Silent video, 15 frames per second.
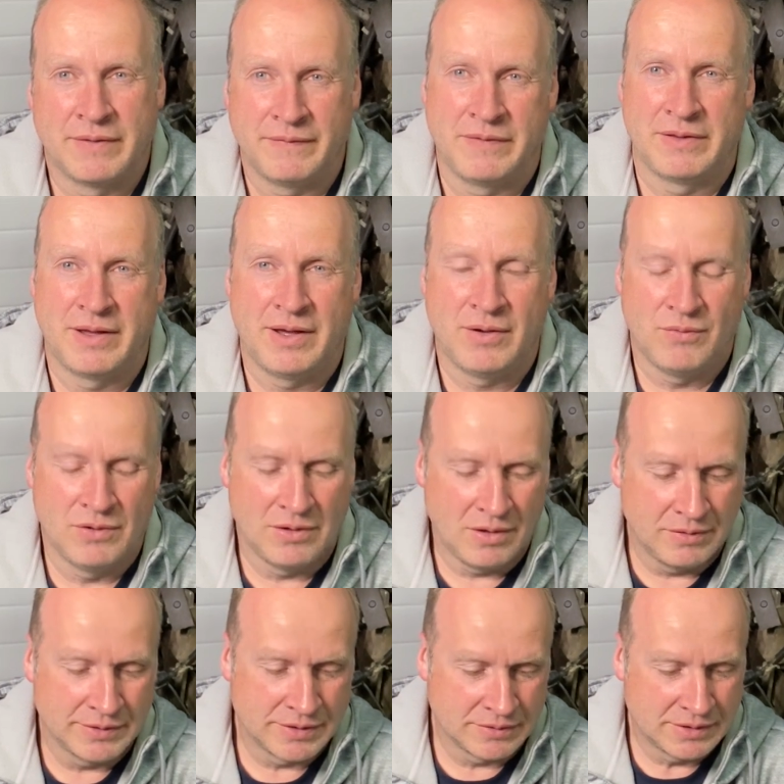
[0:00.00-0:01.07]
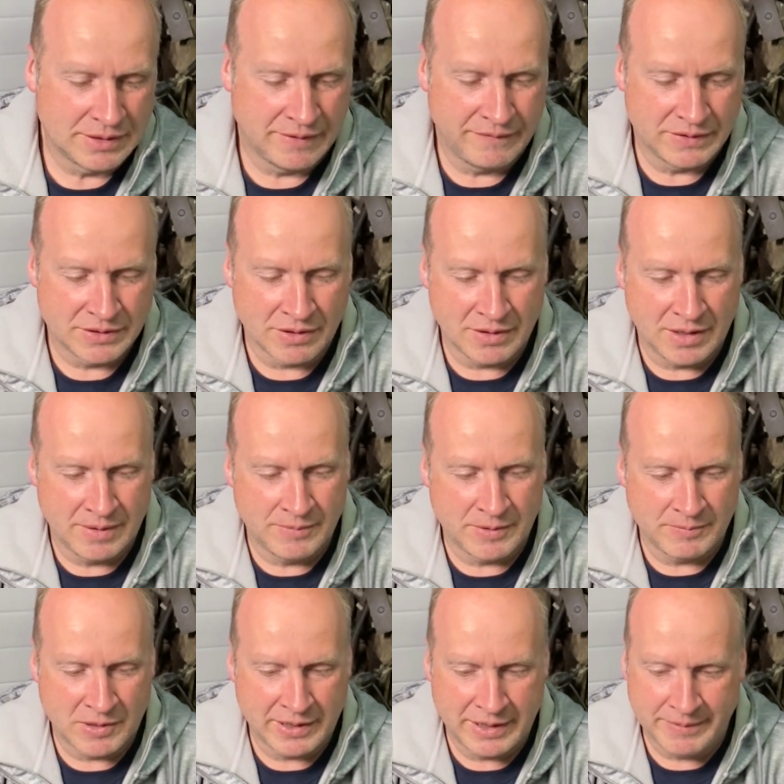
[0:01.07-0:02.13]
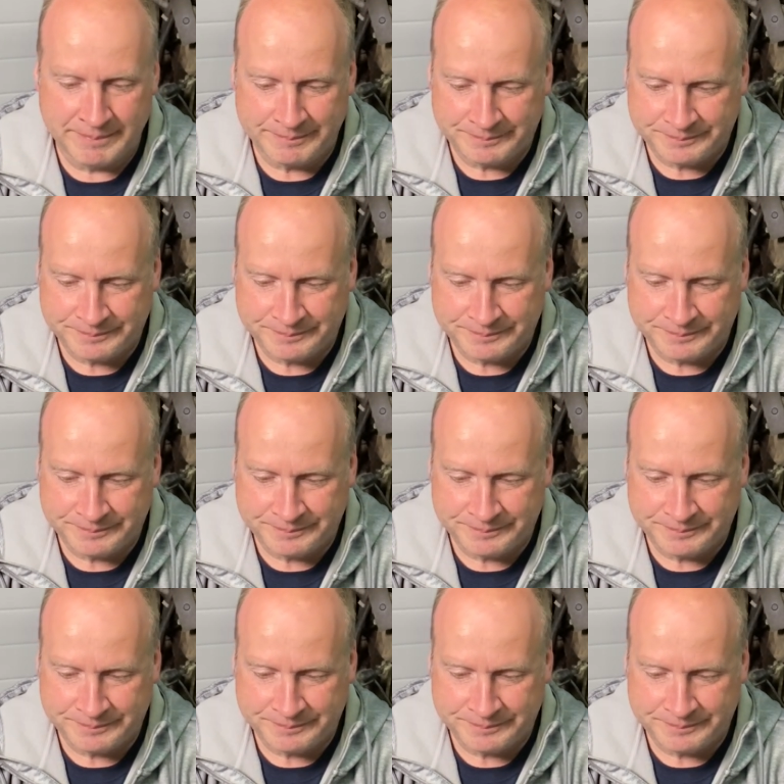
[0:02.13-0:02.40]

And that will also save you time and money.